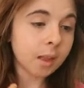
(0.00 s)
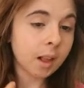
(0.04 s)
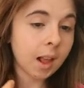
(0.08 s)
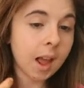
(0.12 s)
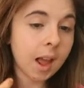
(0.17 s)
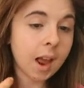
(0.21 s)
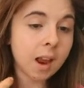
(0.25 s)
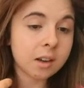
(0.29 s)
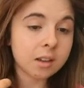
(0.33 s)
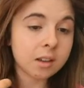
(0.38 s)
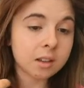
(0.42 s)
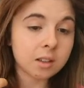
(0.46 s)

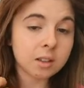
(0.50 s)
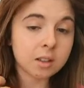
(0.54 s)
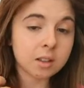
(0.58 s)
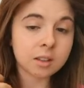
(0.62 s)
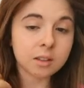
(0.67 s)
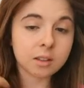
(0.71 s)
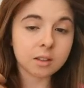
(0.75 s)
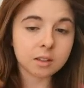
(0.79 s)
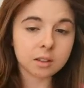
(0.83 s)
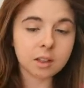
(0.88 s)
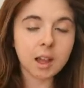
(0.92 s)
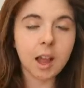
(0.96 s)
And
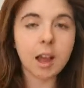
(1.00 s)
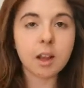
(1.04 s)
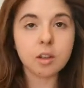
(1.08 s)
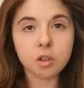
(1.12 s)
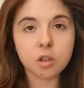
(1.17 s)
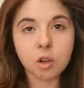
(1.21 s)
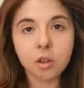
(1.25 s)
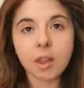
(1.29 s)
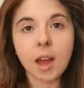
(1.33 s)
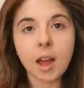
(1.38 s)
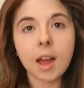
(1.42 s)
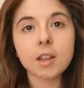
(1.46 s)
yeah,
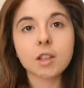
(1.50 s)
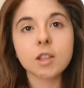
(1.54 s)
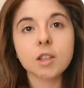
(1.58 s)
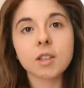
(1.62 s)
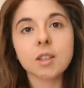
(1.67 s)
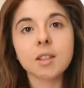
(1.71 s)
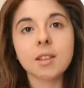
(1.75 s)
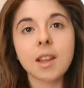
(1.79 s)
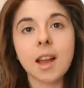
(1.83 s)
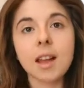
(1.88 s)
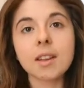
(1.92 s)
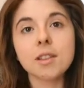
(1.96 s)
so
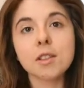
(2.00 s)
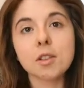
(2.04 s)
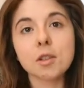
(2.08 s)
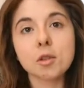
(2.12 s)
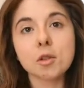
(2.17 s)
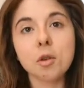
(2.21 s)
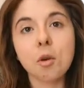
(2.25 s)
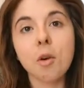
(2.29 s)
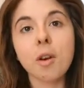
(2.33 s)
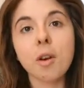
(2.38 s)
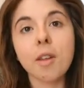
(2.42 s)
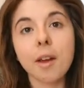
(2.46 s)
that's a
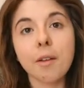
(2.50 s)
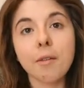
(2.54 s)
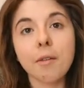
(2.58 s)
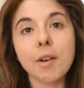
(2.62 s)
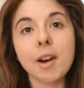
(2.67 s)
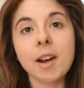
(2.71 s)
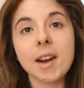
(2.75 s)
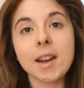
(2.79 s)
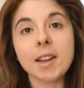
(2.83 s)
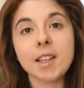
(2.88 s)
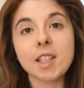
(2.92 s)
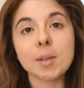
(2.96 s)
story that
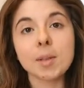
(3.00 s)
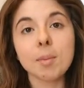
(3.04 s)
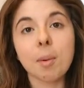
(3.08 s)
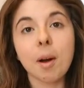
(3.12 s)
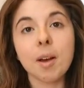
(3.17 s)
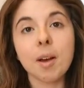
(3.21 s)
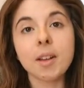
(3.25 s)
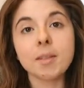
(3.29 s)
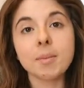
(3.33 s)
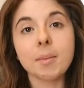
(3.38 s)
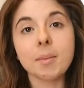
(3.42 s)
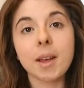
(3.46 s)
really
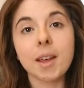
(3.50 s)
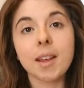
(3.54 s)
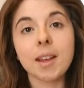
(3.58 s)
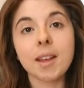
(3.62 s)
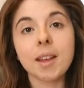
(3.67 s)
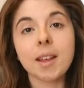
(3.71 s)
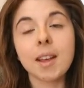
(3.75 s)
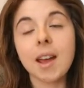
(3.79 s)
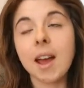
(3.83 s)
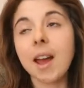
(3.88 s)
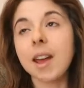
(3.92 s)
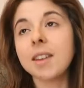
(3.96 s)
inspires me,
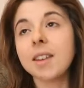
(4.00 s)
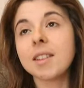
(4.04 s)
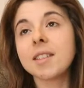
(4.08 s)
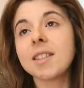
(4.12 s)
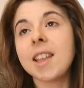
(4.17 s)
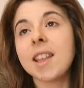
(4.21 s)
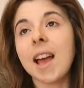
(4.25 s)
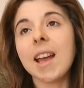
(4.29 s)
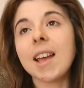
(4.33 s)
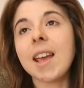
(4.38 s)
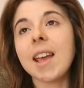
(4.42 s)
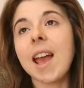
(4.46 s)
and
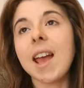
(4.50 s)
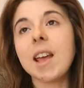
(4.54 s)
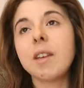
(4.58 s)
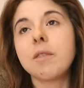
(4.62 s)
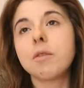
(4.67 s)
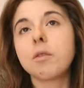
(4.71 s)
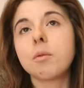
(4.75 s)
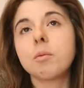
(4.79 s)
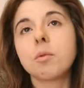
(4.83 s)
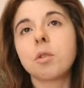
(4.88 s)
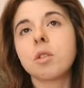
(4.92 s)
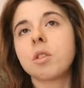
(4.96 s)
that came
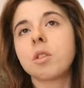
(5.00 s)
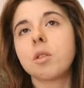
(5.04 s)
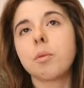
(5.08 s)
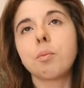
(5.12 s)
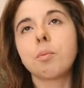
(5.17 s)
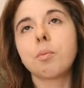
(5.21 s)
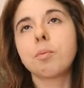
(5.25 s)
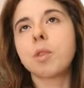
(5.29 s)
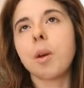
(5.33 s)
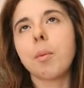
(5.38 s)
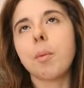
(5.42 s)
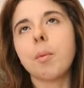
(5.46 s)
from just
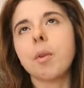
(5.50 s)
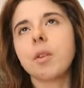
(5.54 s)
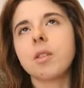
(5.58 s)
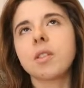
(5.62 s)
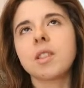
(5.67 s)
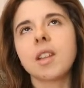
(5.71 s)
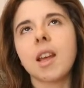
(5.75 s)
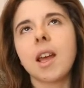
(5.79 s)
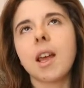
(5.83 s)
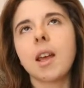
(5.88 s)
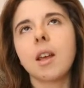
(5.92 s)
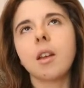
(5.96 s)
someone
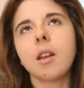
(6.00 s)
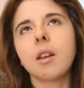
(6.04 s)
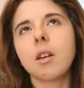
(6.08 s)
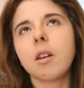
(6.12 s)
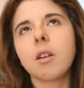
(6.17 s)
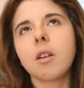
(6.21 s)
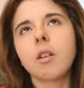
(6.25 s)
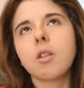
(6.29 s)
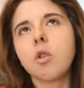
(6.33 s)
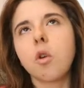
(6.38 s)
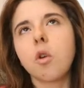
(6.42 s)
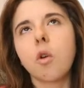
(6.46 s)
saying
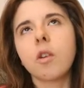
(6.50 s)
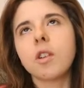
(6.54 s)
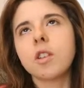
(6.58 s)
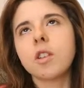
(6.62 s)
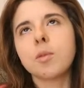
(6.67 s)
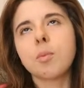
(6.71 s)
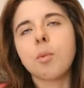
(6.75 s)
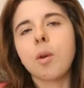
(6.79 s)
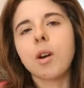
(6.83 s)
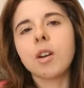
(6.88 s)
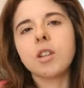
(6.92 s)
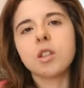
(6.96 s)
you're
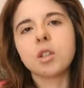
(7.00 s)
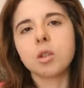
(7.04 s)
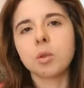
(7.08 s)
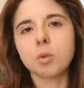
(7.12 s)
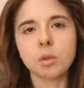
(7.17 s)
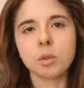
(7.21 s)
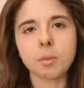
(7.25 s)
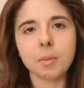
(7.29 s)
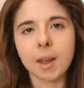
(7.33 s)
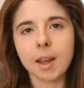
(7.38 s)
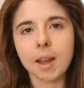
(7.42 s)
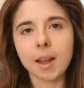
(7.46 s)
inspirational
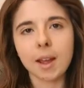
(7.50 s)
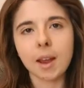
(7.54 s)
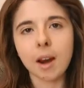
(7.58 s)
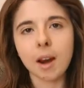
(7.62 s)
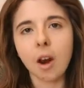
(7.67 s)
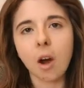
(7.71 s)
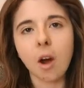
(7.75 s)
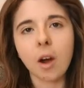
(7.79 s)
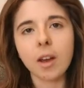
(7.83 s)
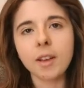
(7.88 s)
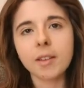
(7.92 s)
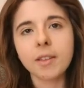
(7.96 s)
to me. And
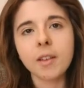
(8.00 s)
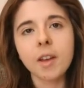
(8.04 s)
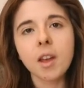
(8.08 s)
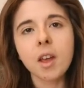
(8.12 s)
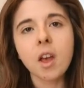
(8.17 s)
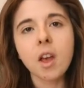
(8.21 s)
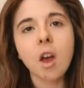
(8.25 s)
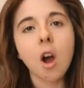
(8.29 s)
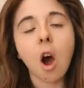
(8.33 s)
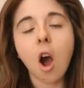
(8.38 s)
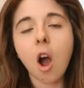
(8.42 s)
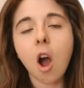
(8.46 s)
I
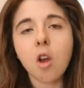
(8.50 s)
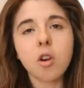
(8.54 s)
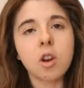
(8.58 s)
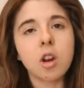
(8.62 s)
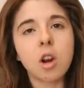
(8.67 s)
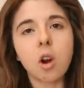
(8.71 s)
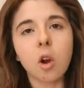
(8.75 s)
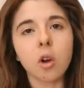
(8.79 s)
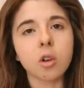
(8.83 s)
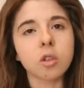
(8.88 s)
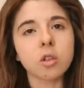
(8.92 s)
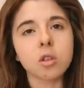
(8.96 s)
only
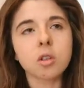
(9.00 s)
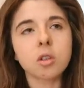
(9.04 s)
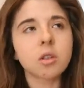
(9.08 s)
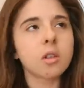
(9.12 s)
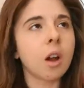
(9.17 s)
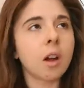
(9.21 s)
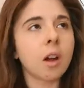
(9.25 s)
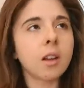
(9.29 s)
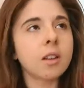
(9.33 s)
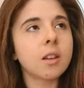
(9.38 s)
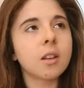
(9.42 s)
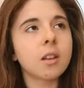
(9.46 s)
lost
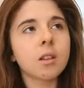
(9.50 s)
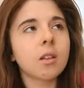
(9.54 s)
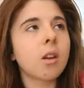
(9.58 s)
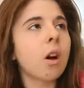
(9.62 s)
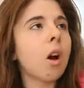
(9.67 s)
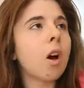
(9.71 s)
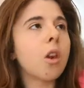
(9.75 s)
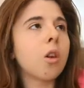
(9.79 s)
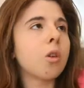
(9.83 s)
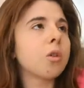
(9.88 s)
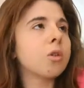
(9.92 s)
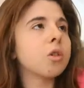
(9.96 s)
like
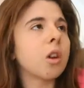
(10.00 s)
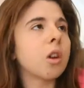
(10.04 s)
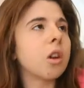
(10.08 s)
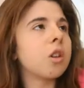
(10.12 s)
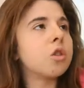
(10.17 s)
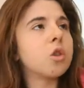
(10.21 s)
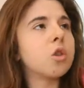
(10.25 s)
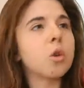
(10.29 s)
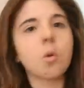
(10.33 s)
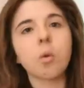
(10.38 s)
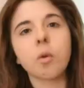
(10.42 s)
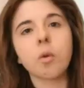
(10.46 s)

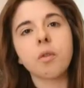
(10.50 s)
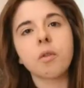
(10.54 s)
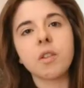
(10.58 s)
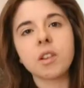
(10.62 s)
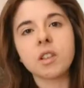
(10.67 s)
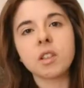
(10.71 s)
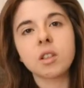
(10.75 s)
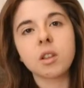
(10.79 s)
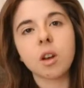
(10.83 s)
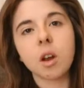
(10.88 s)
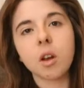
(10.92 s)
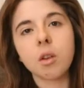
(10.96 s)
2 or 3
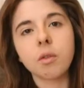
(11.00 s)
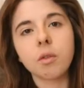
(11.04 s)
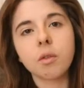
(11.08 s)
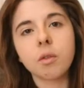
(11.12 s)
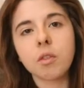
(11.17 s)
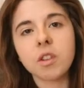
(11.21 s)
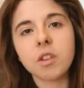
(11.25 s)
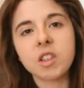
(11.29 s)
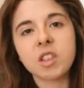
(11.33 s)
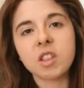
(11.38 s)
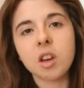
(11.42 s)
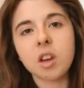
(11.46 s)

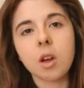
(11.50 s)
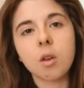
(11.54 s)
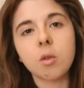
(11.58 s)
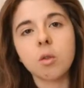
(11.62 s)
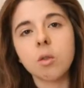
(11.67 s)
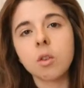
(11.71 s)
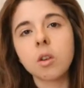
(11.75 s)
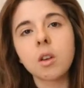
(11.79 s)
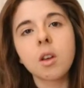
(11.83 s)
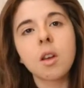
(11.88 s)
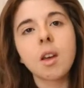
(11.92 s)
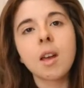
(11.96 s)
stone,
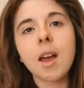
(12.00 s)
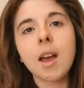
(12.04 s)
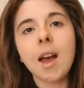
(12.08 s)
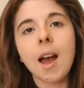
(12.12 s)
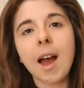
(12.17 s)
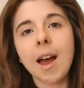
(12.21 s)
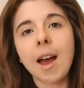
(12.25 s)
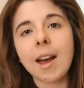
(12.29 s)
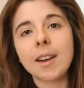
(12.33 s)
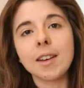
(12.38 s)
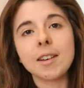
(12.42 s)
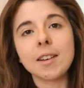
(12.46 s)

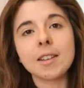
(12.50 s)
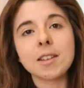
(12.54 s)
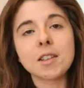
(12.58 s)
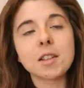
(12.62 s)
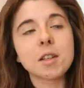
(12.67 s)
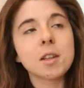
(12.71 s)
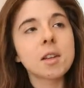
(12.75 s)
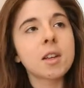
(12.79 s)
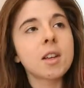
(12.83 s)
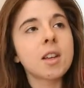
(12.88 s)
and